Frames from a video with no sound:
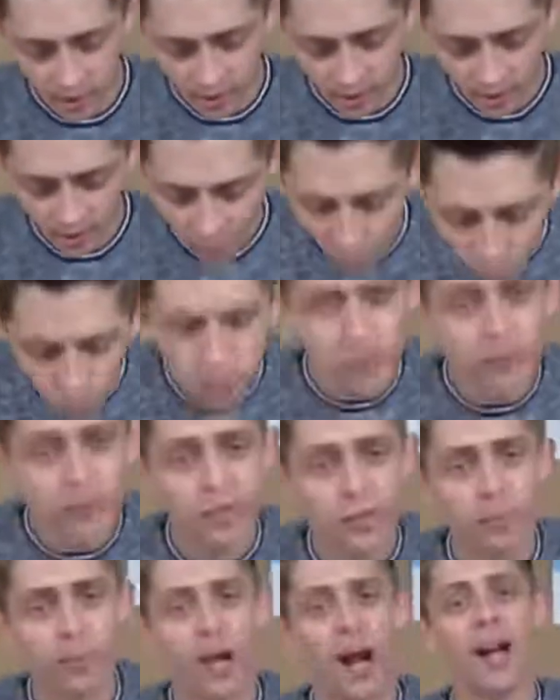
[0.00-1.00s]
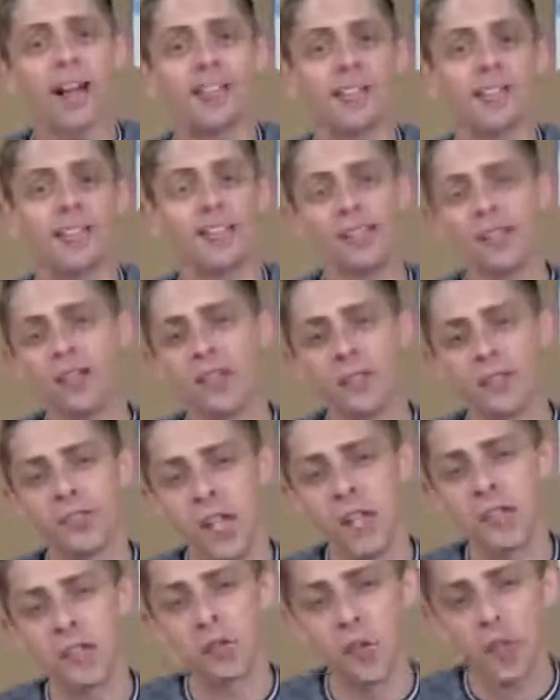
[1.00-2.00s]
In order to practice
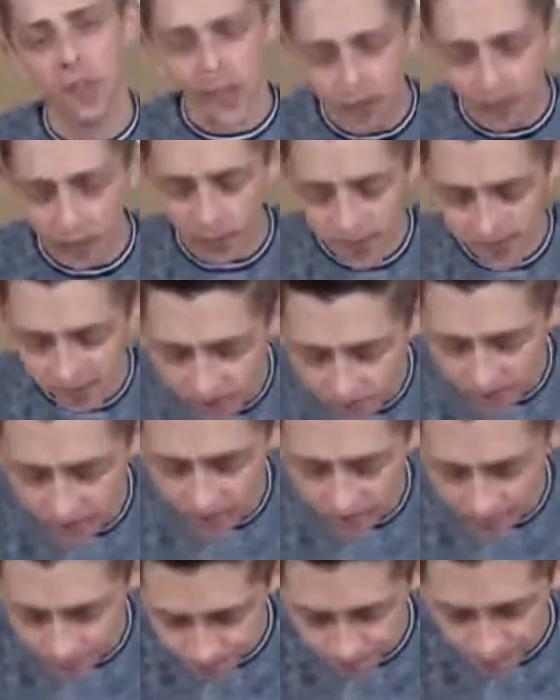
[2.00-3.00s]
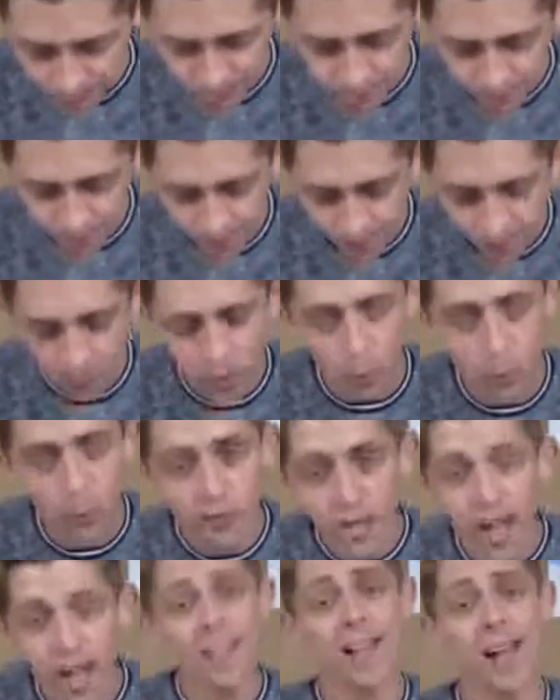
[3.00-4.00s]
intersectional inclusivity,
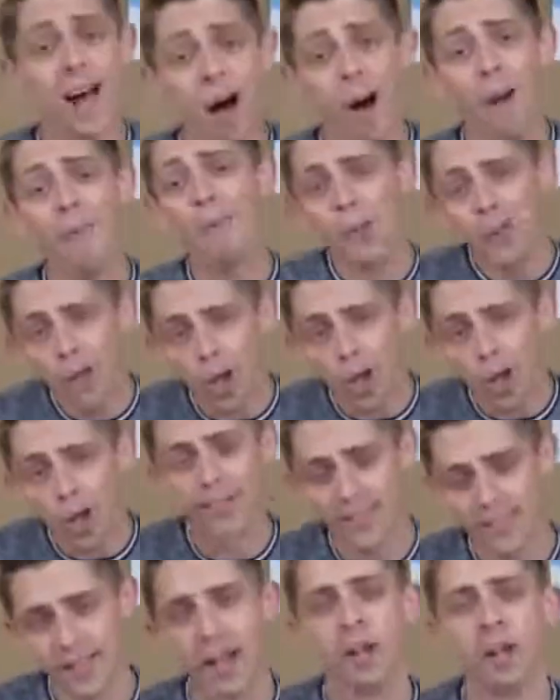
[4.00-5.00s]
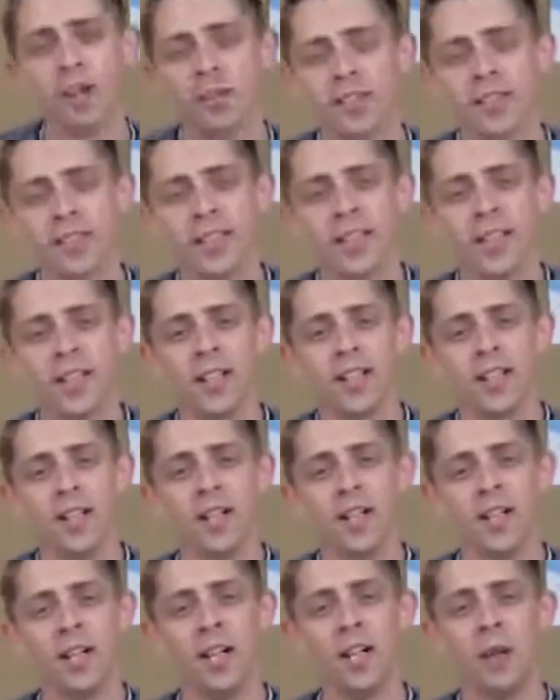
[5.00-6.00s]
we've got to humble ourselves.
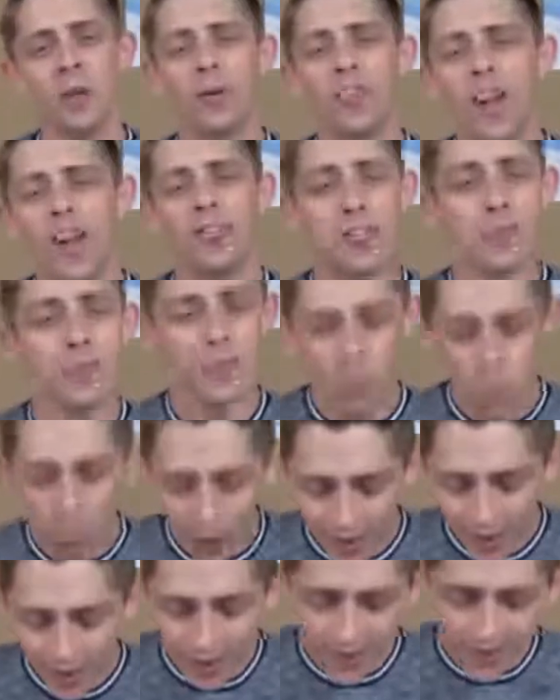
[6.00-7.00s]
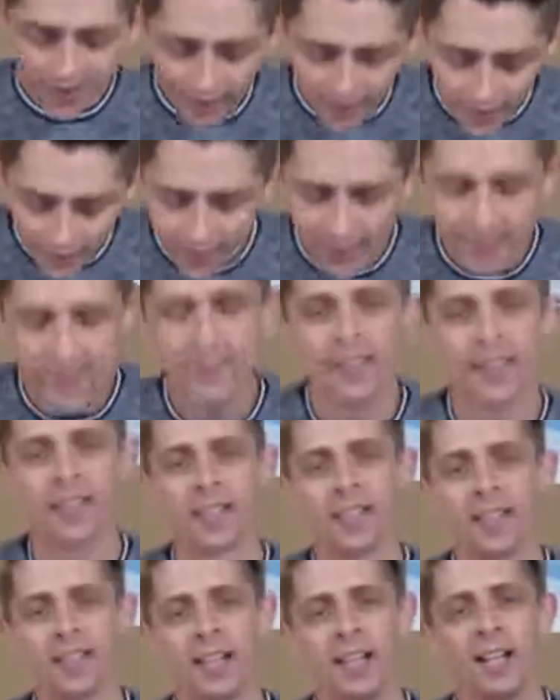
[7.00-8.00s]
We've got to be willing to
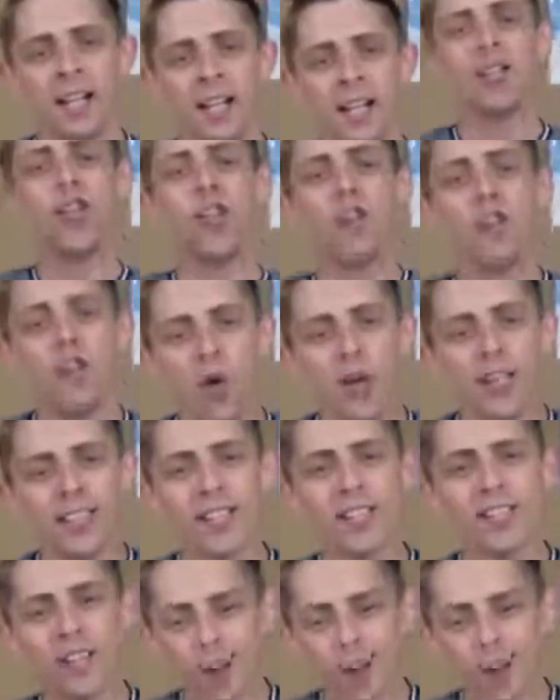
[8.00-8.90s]
listen to the voices